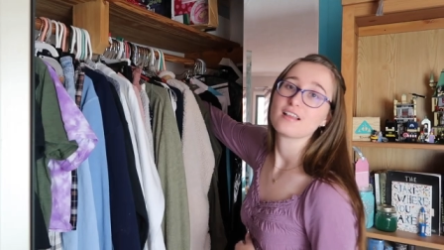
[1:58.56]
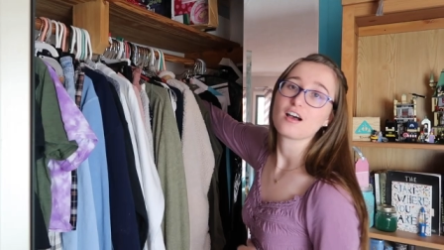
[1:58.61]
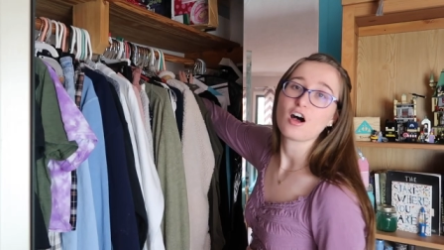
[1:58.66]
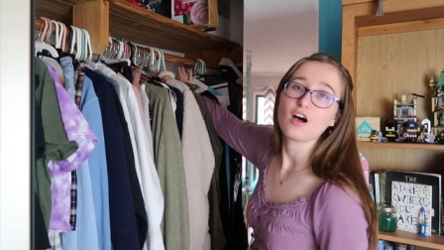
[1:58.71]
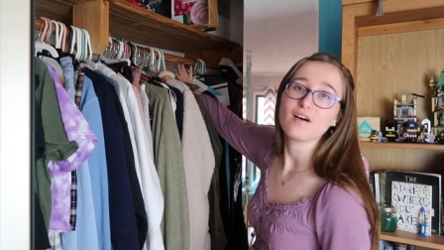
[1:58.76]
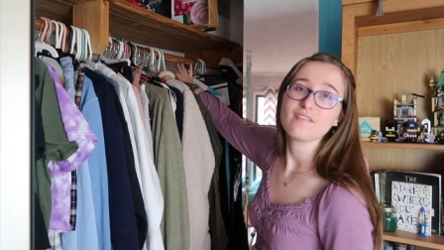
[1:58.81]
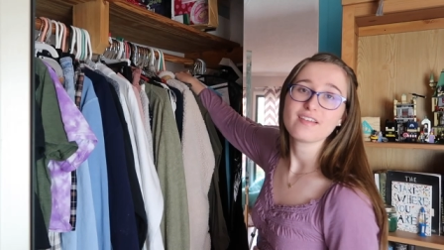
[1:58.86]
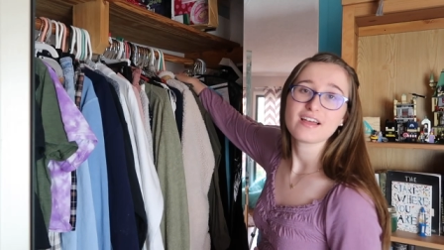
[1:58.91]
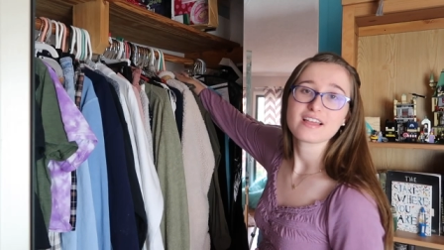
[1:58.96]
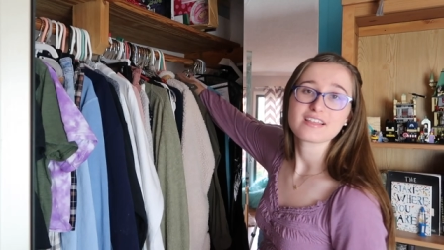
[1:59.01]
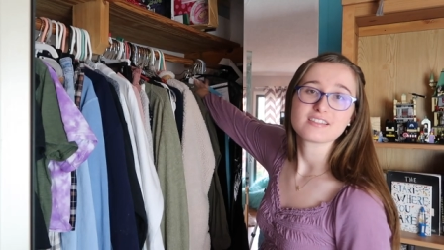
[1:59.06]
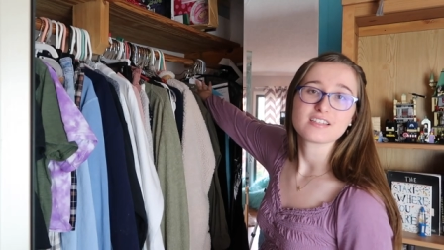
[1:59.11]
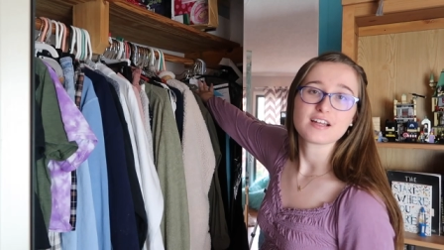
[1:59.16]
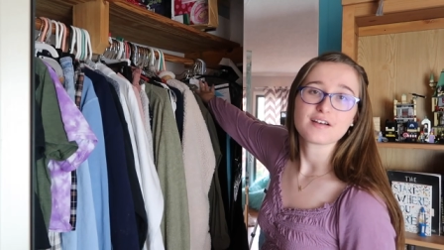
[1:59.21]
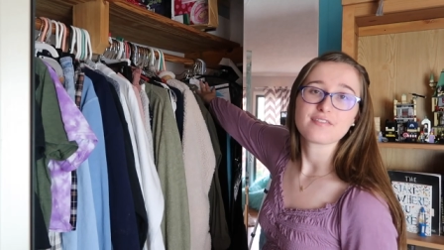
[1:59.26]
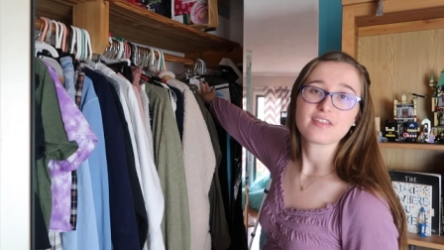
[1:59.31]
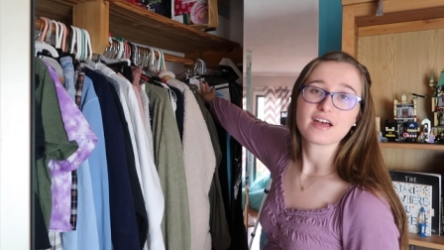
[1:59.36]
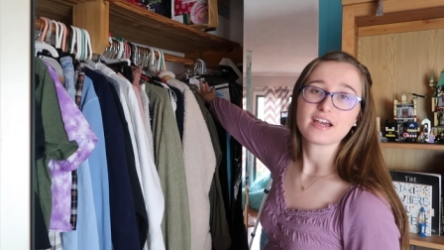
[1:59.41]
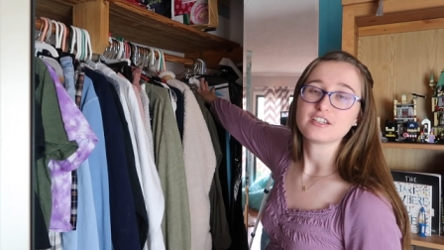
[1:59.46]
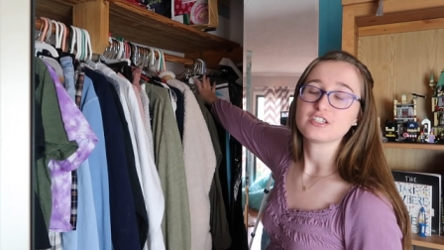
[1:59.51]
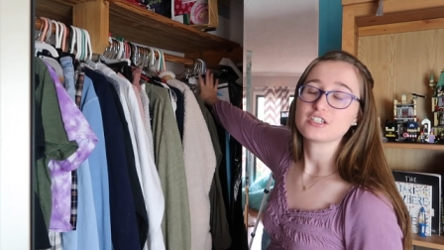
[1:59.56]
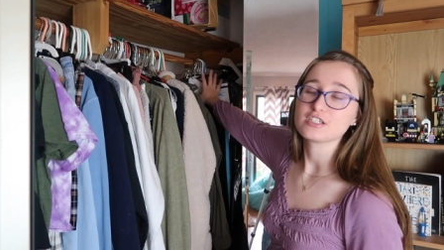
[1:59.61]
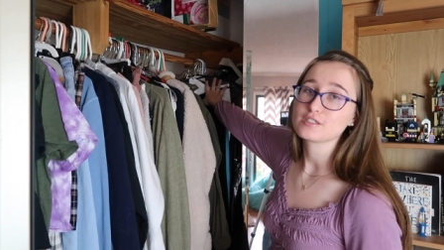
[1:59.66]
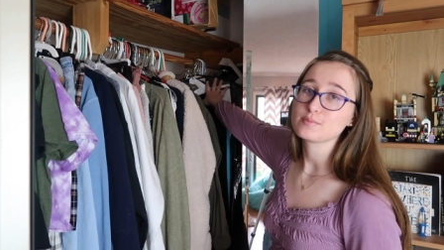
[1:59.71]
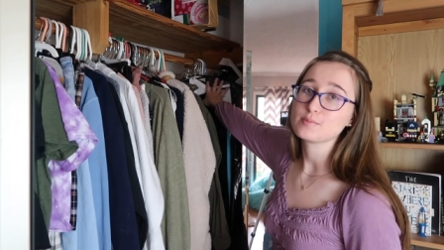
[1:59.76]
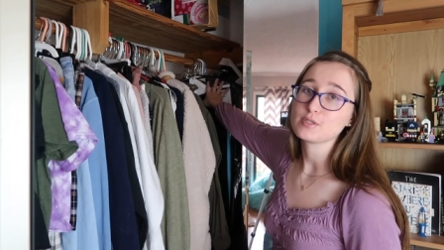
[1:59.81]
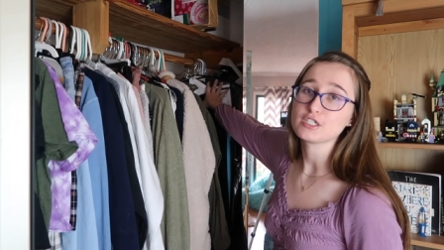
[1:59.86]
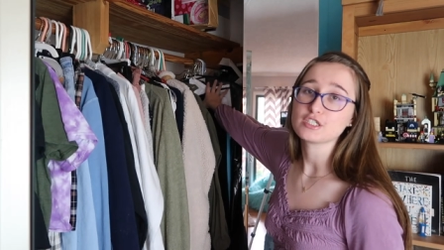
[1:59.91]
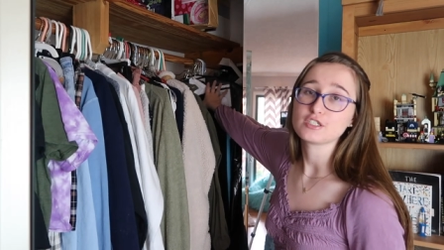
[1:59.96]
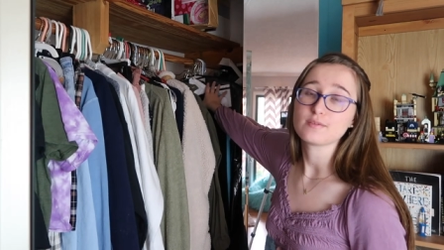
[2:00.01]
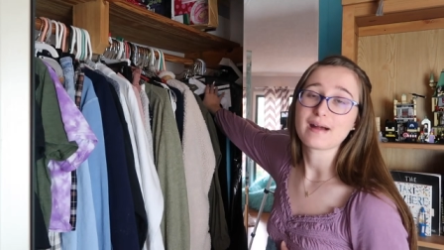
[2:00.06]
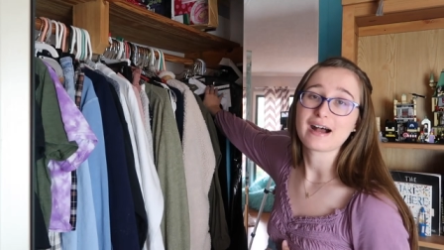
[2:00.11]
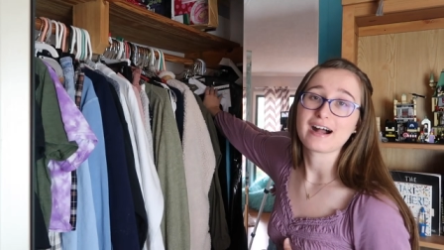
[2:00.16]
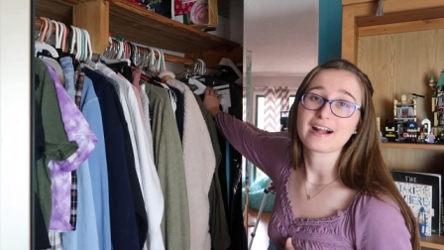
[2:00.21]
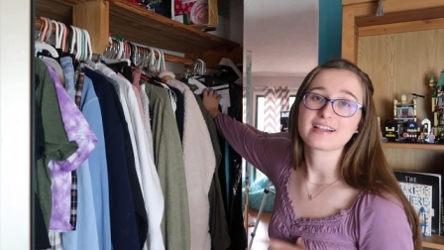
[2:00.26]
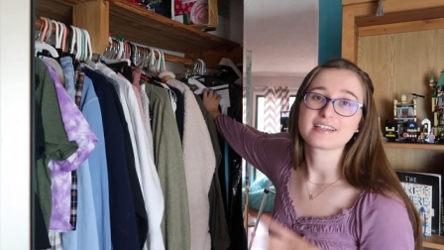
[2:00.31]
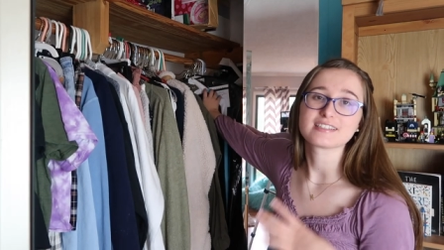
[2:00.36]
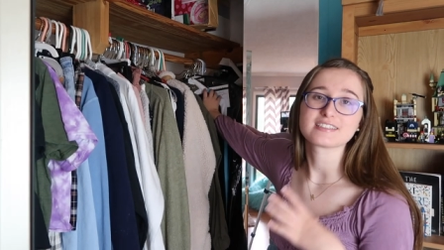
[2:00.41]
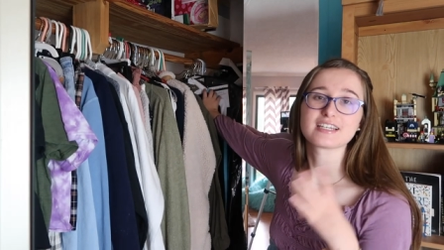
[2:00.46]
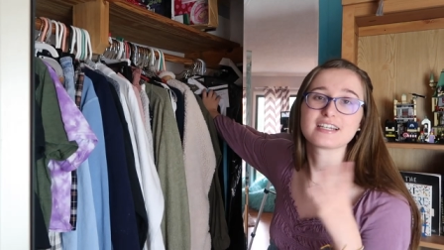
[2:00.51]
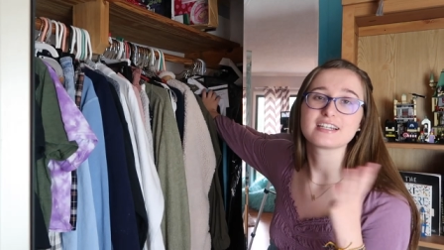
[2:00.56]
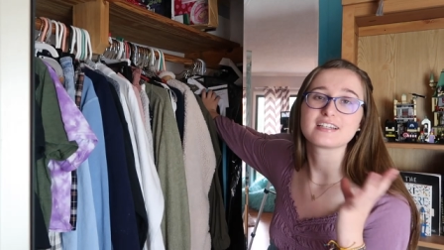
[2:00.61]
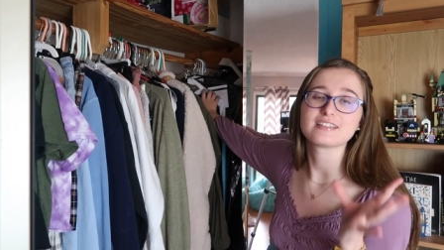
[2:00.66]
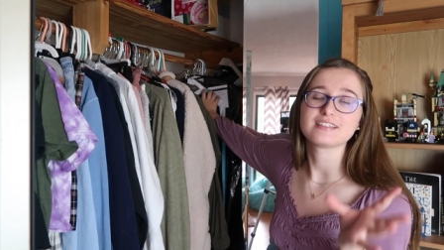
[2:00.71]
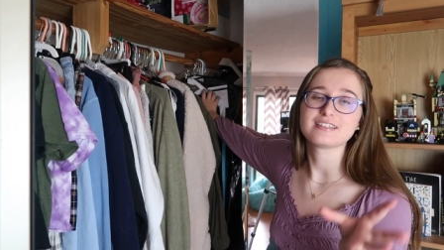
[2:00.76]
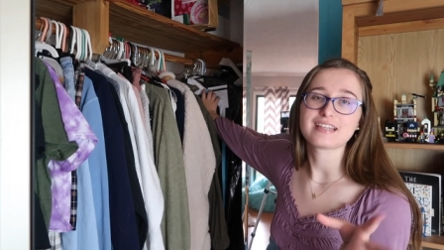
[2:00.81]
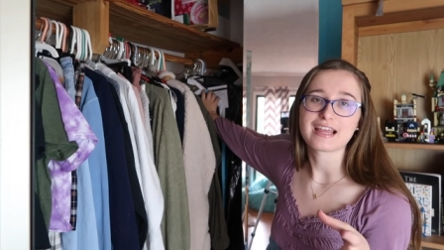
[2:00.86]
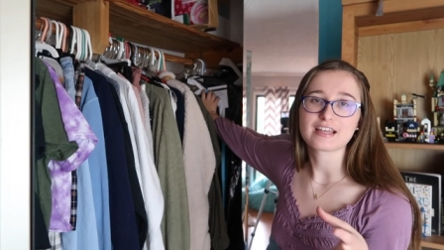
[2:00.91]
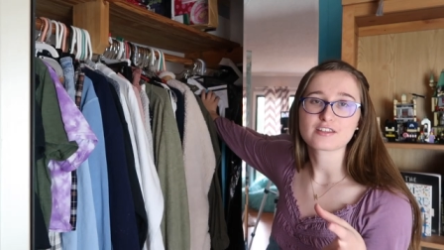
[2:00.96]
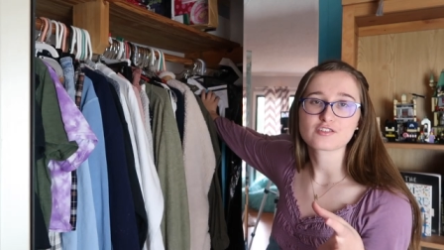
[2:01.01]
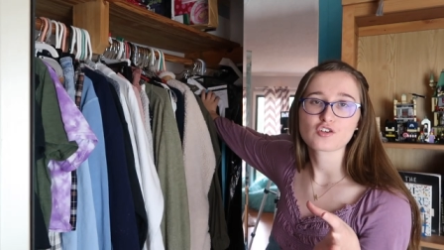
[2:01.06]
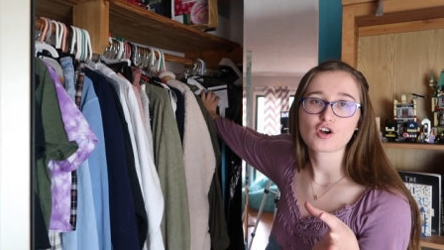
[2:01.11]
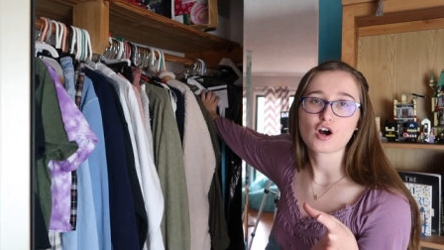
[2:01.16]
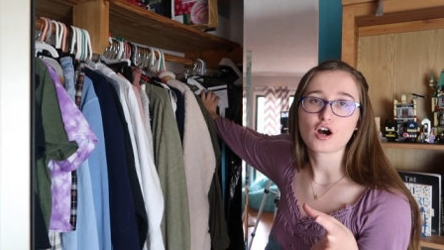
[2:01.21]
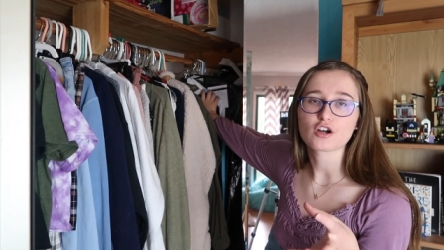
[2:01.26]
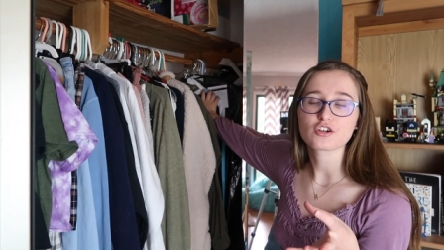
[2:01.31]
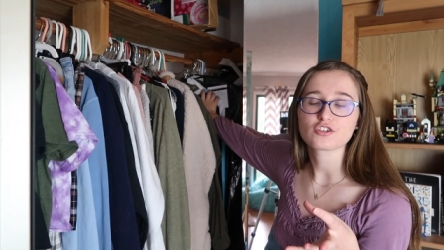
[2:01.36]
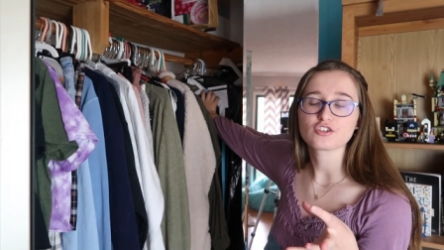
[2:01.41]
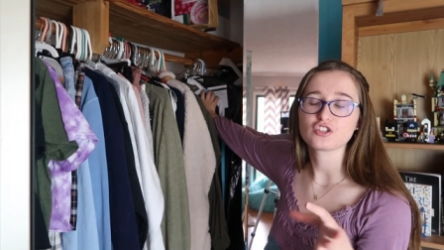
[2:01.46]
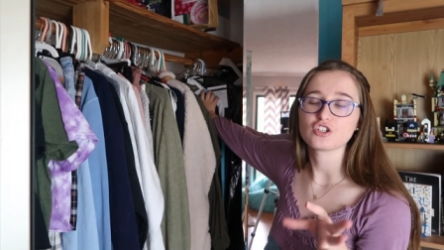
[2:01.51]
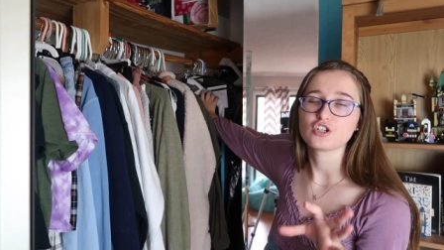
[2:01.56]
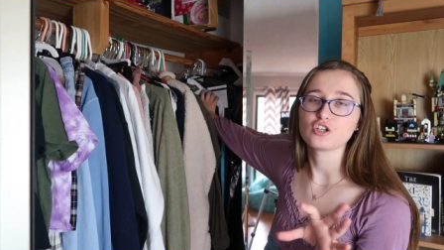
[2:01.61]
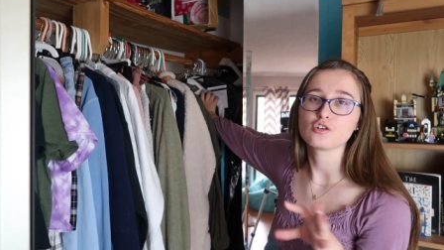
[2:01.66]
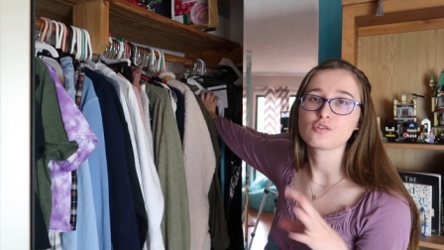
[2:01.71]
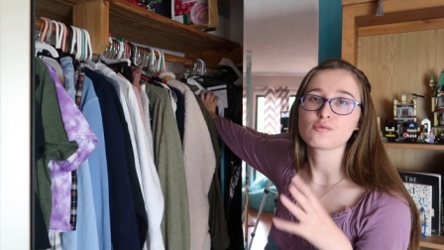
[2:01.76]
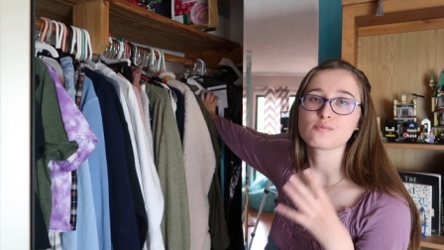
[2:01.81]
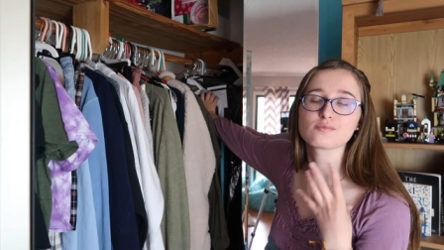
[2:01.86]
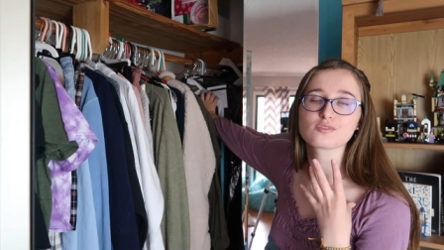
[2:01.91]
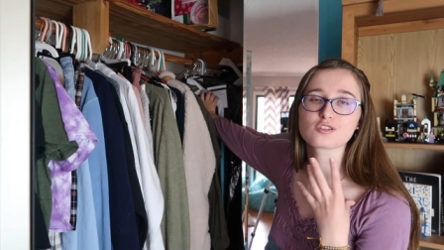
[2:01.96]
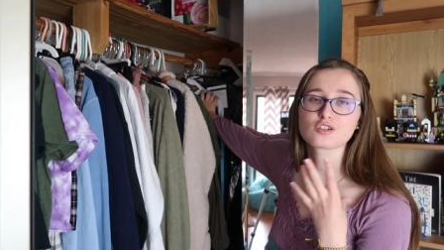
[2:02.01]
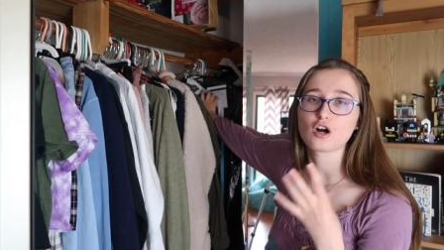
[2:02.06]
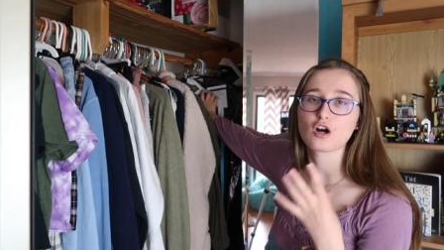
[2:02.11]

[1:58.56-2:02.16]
All that stuff that I just pushed back is like dance costumes,